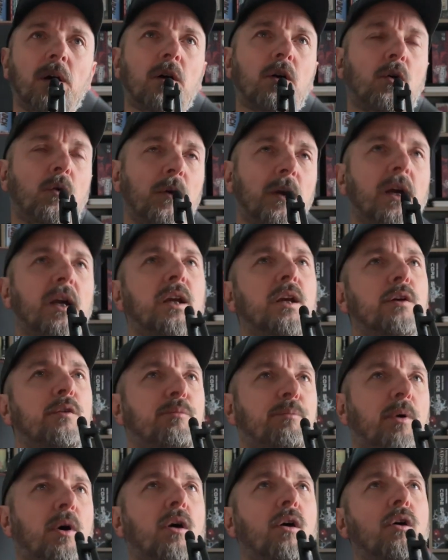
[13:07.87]
a creative
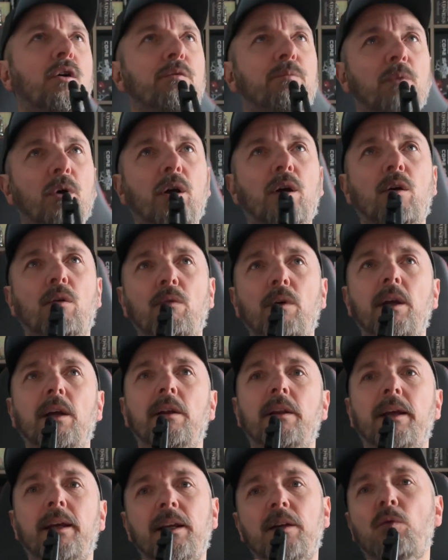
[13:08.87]
part of my career
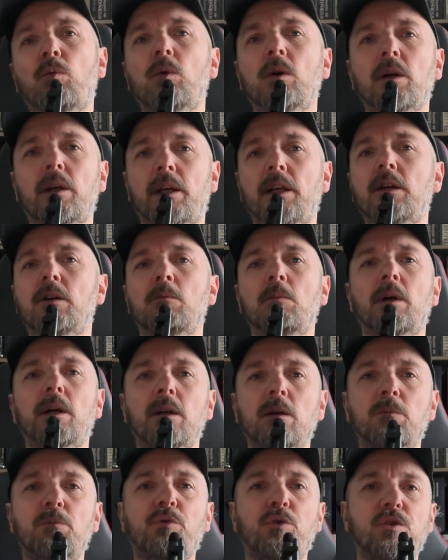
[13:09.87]
that is working on my
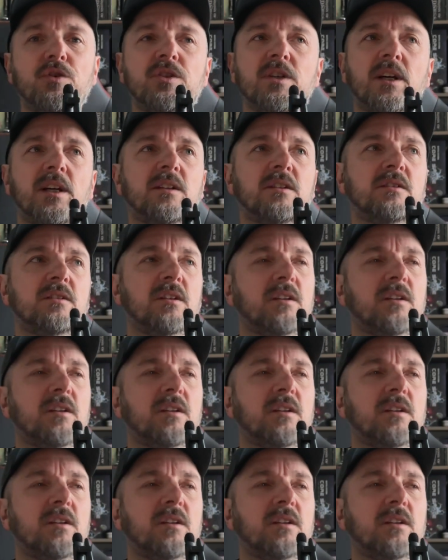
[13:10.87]
own projects.